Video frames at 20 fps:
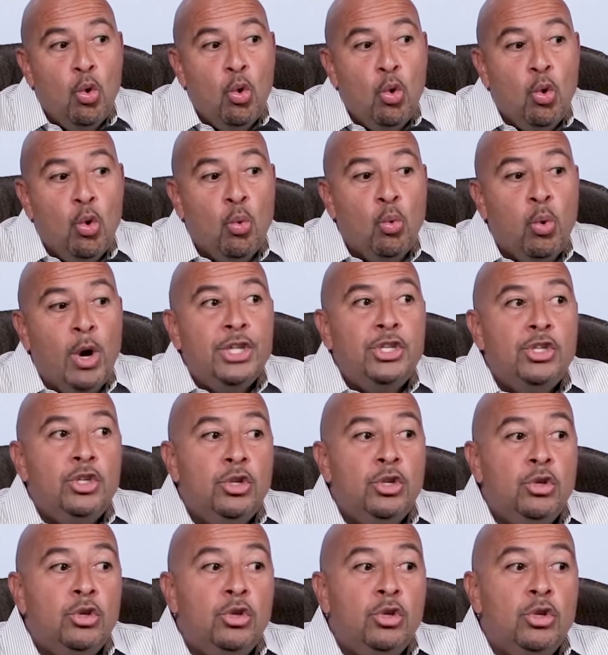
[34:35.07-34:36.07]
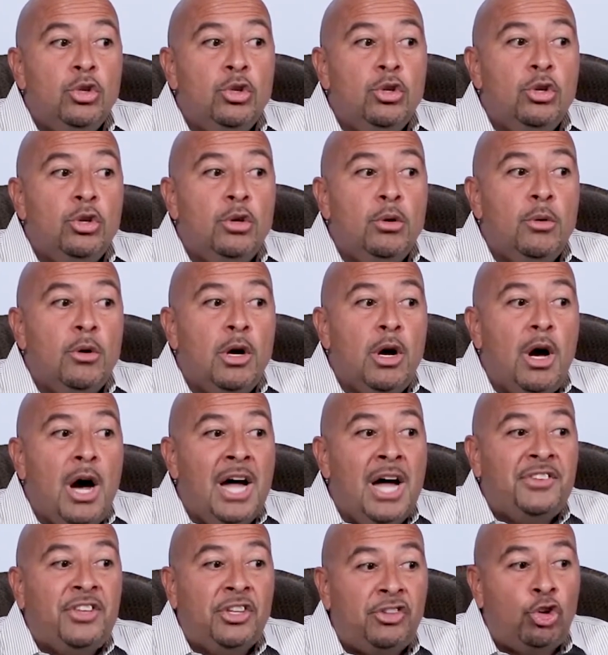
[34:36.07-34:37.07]
what
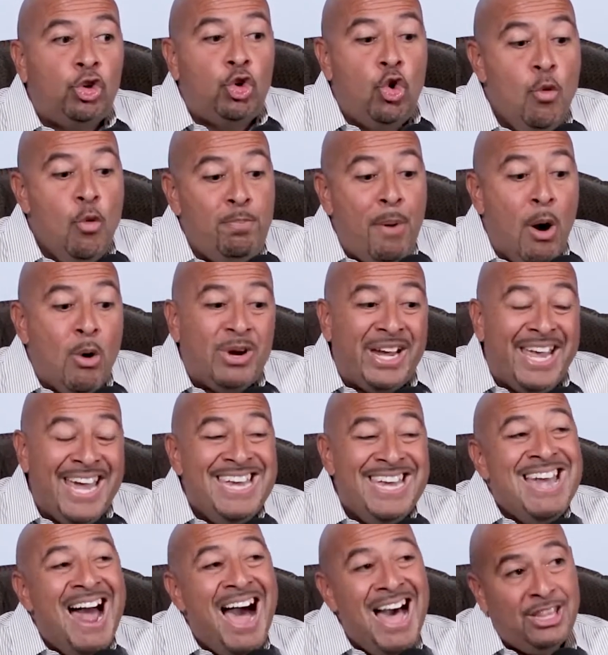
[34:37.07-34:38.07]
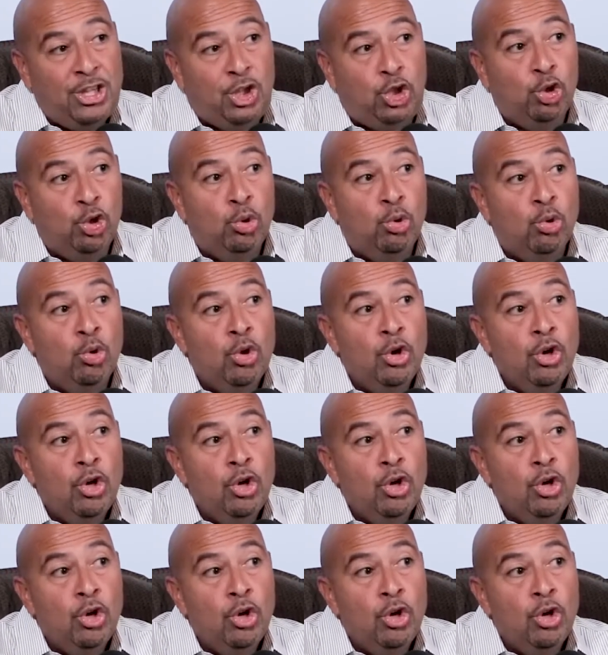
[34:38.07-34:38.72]
Antetokounmpo cannot do